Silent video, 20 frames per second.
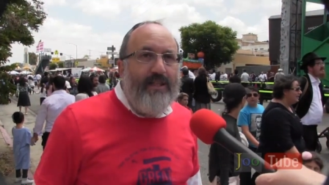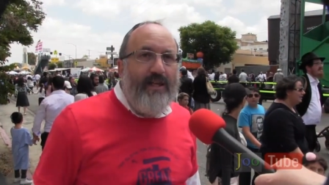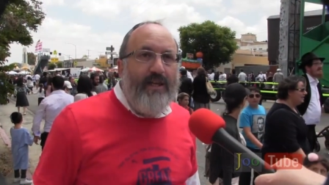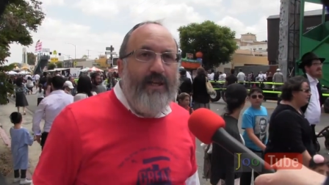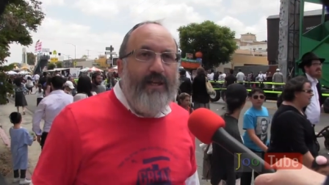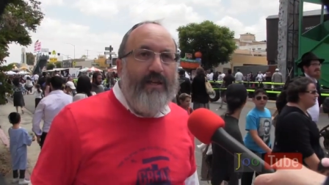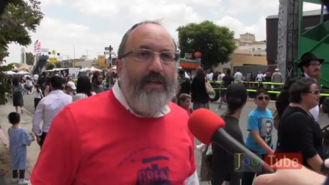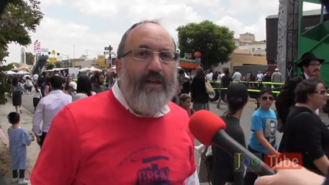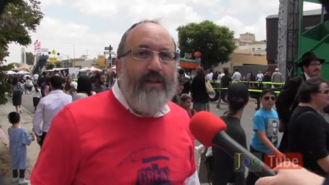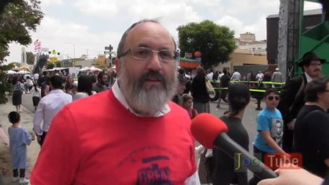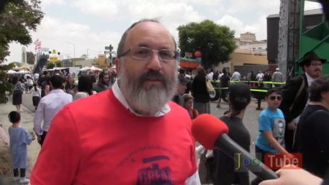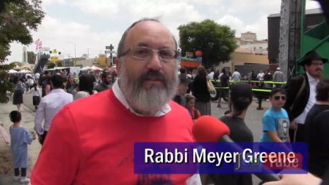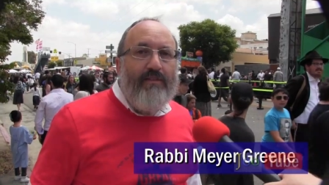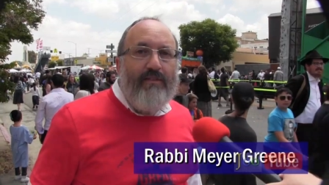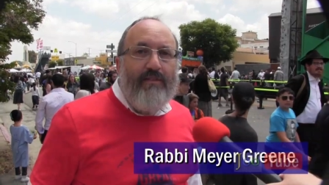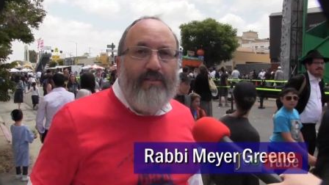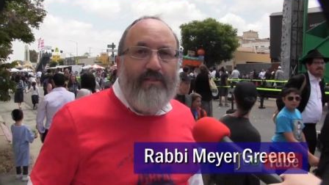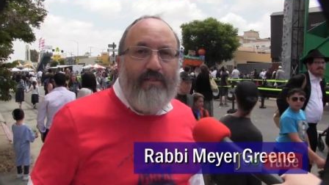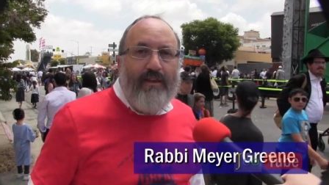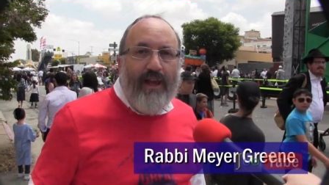the
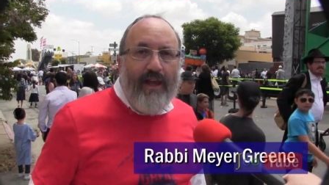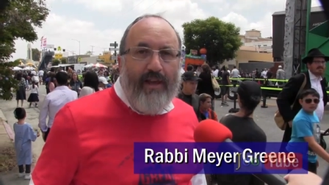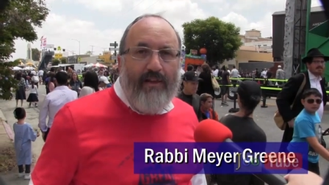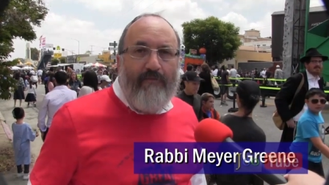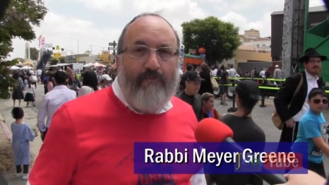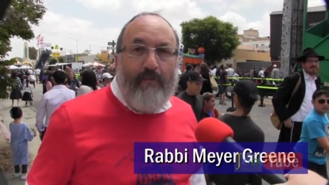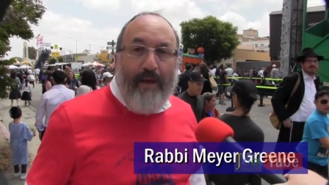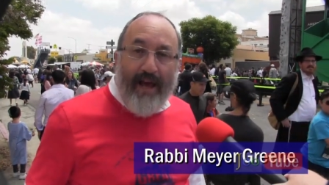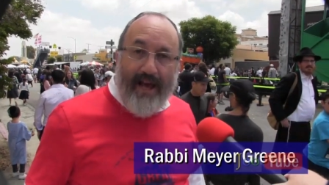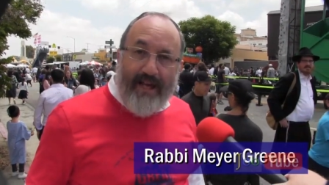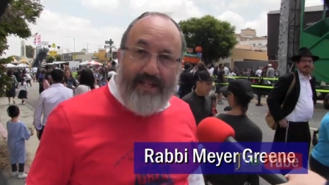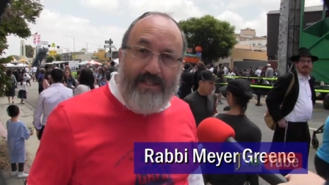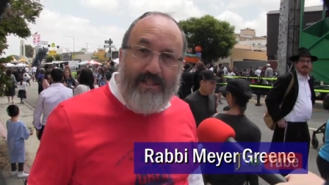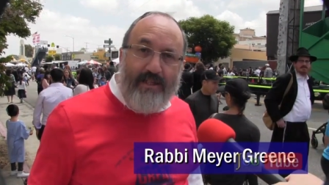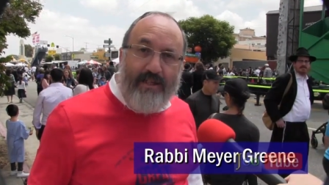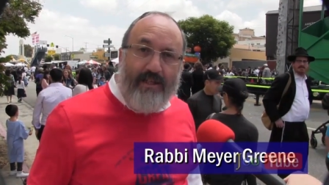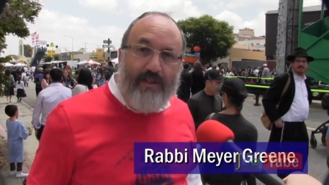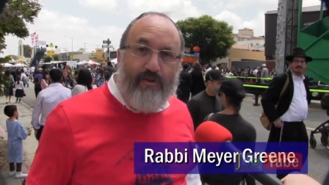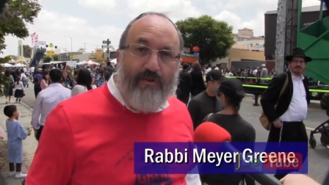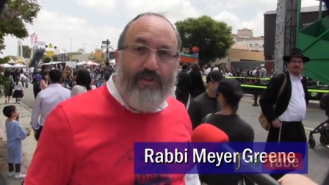day of
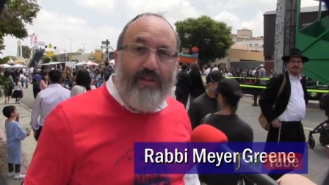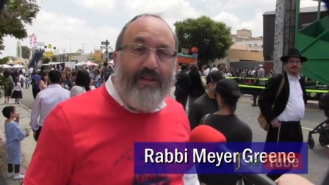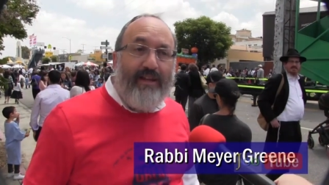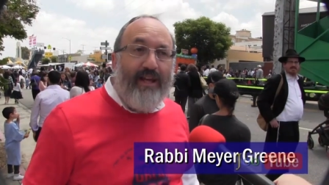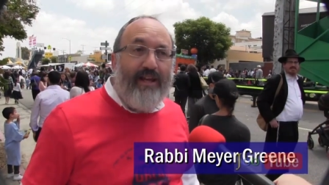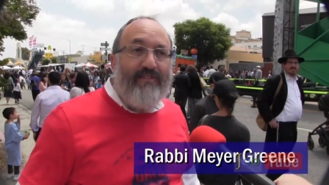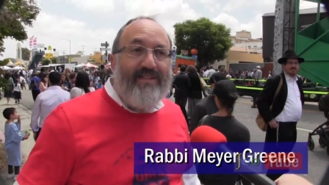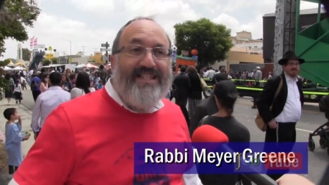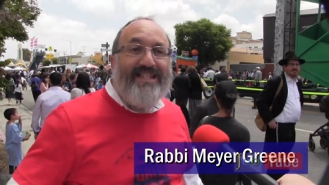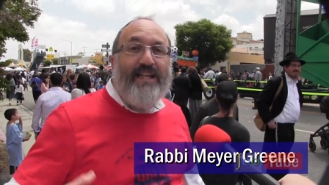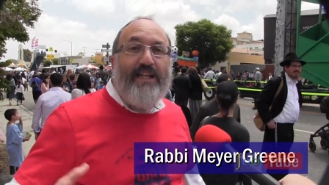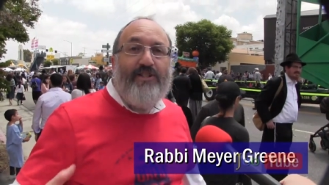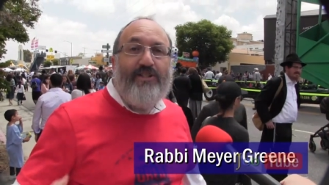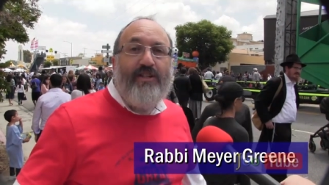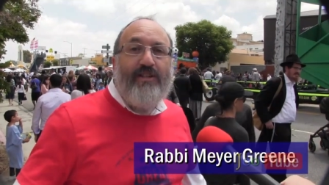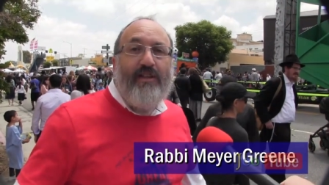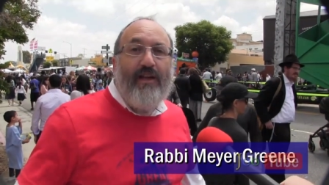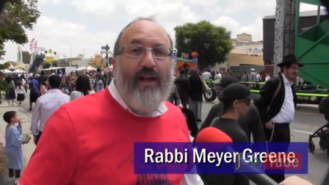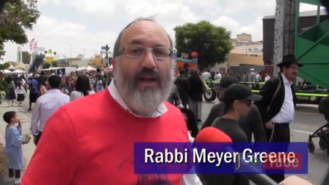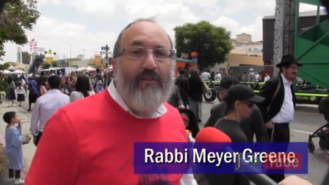passing, or the day of
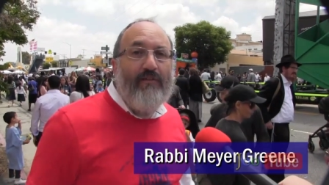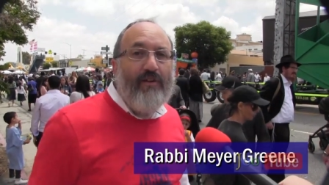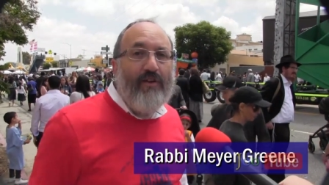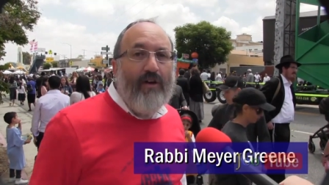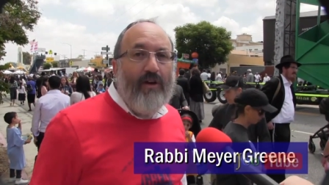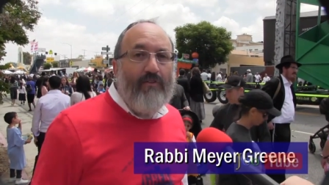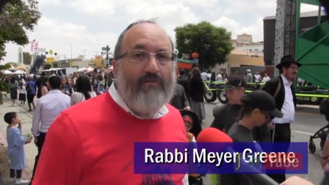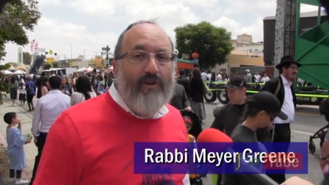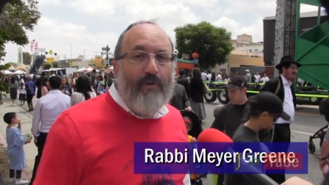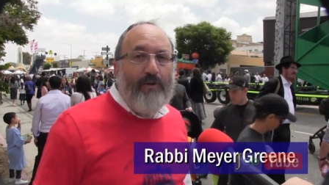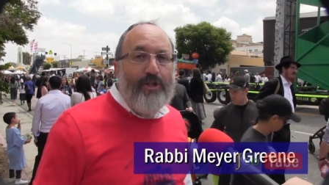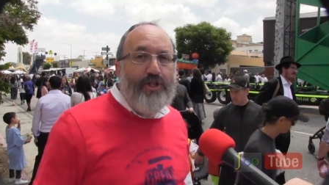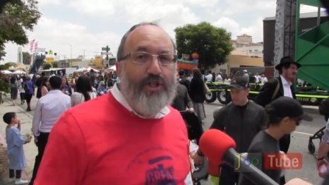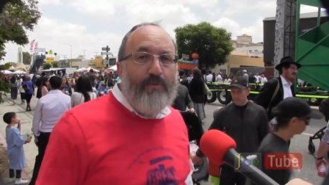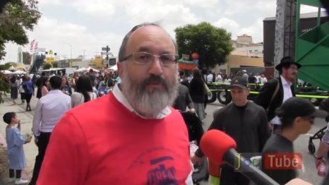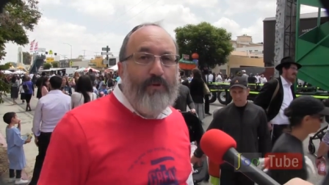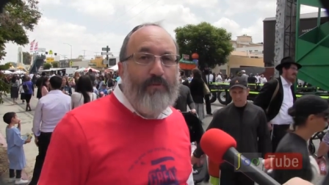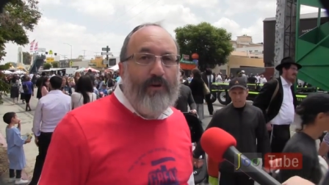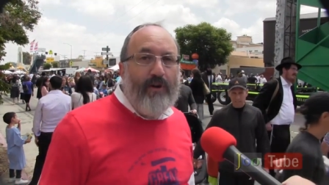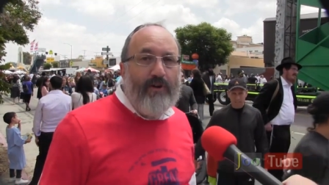ascension to heaven, of Rabbi
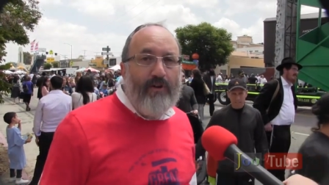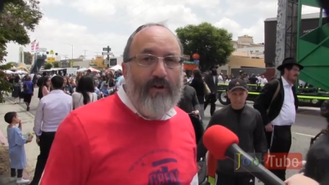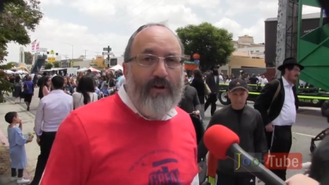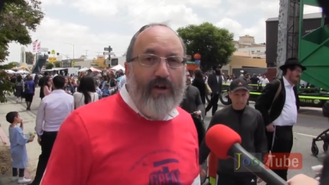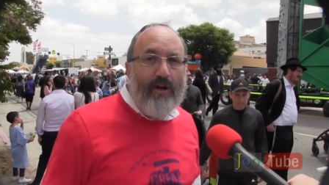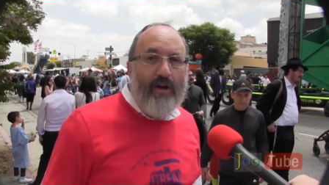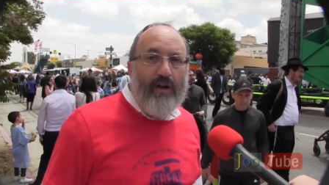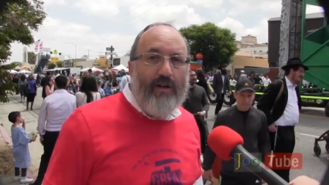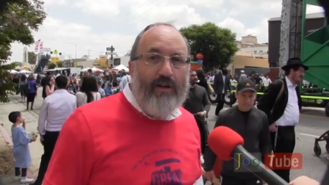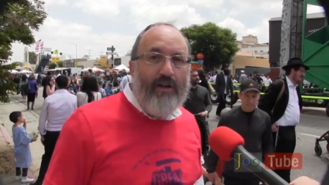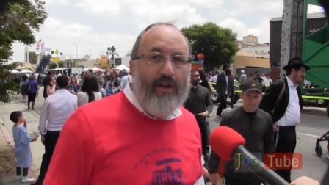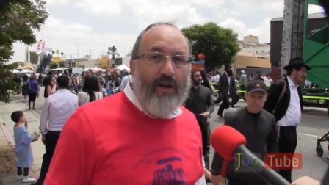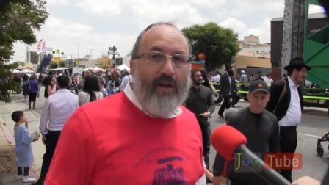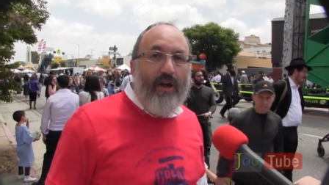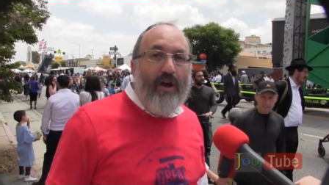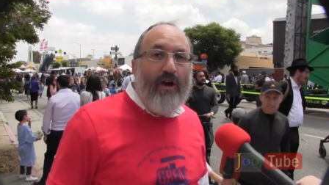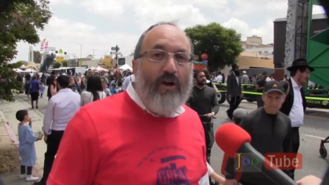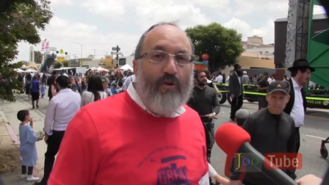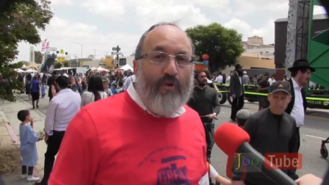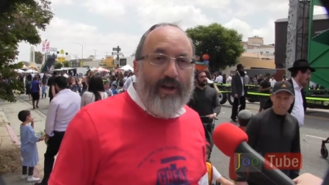Shimon Bar Yochai,
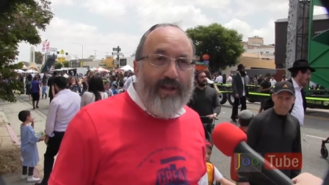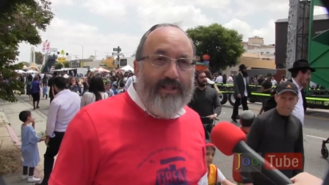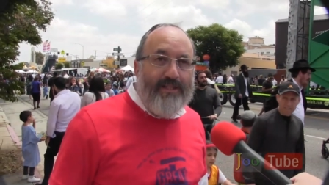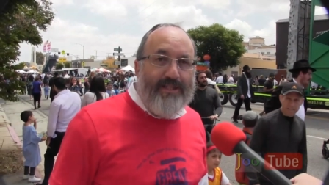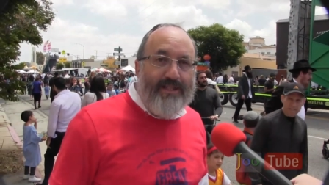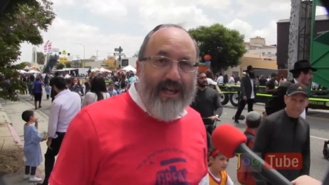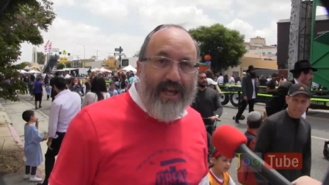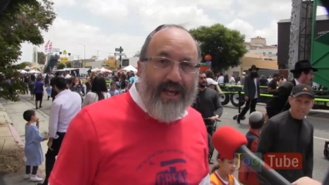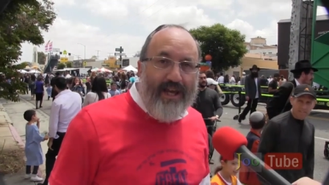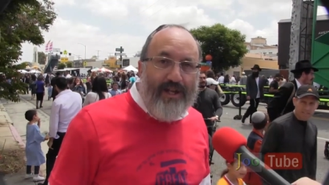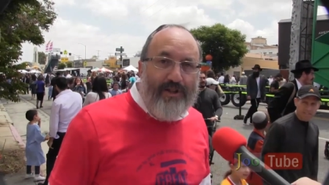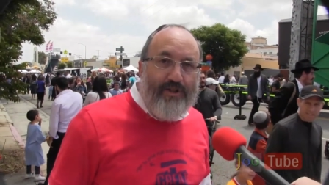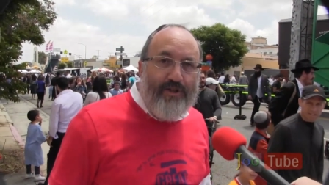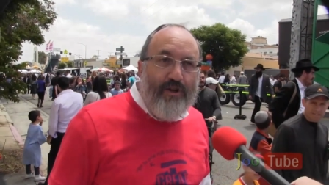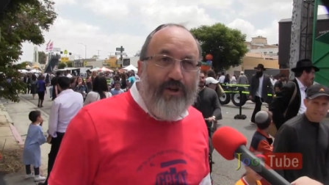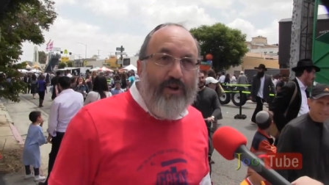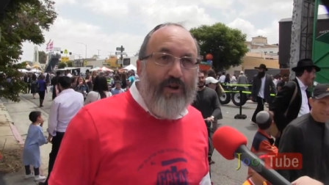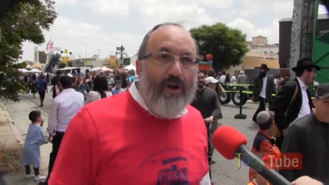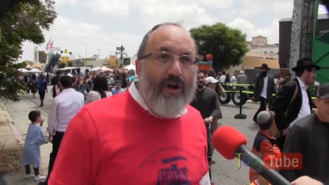a great sage,